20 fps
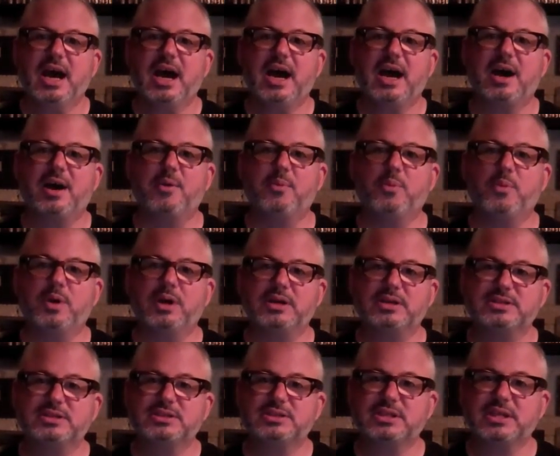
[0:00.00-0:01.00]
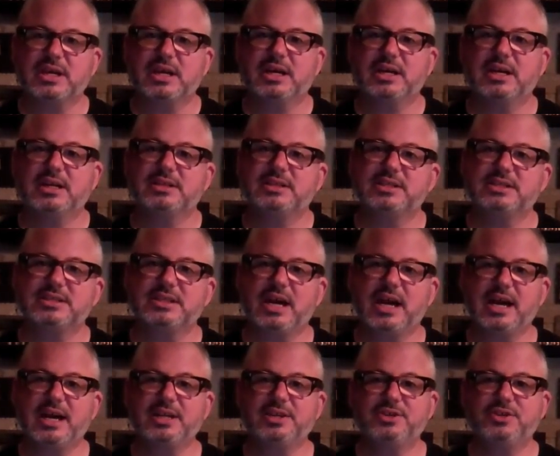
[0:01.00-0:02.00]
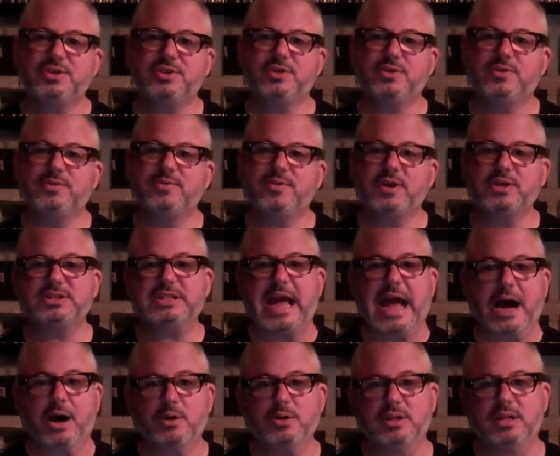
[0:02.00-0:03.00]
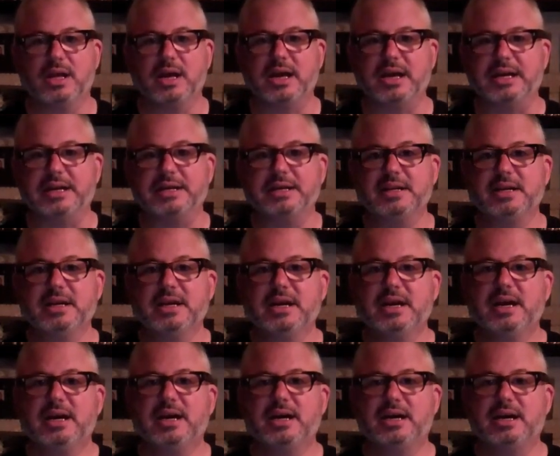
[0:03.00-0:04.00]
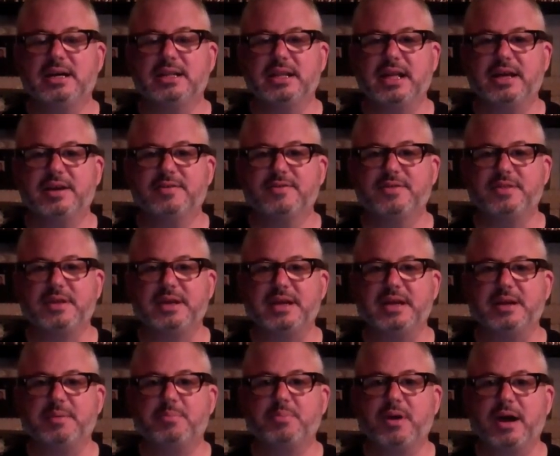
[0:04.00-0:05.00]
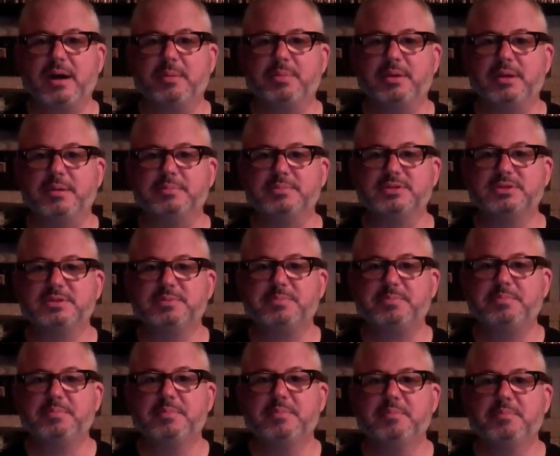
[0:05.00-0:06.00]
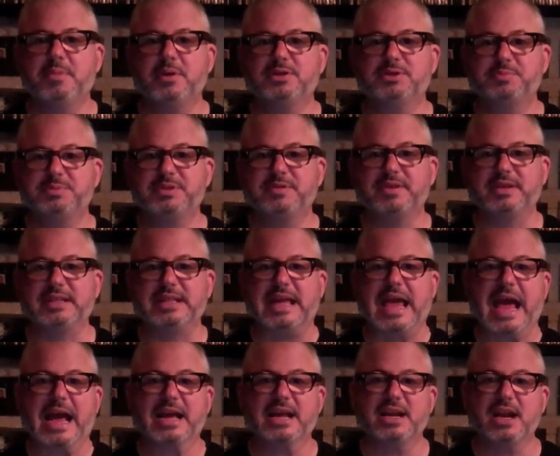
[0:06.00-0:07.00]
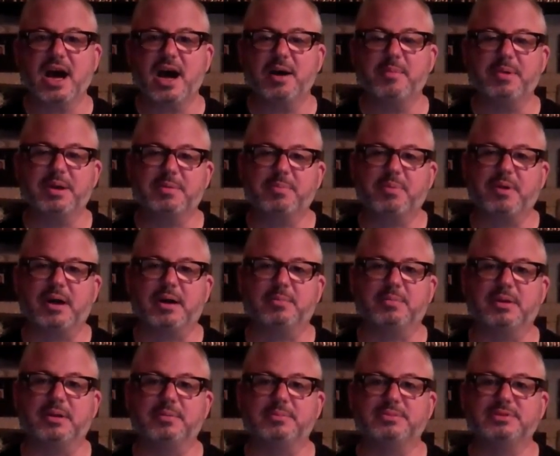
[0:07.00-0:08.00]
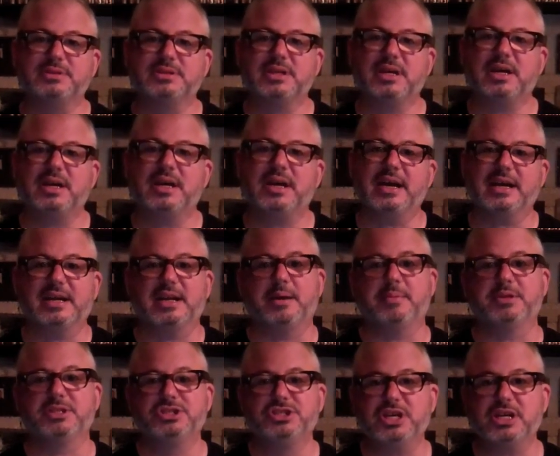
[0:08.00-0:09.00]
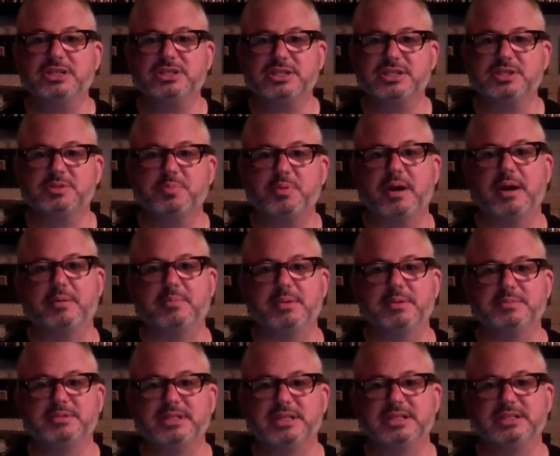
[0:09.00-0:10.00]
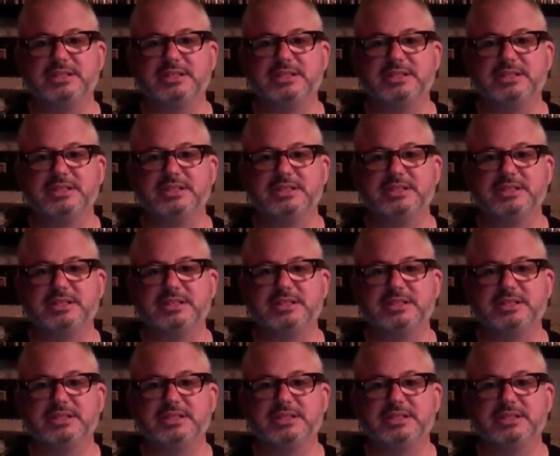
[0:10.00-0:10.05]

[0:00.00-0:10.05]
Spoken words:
was designed to first outline a lot of the problems, most specifically economic problems, economic justice problems that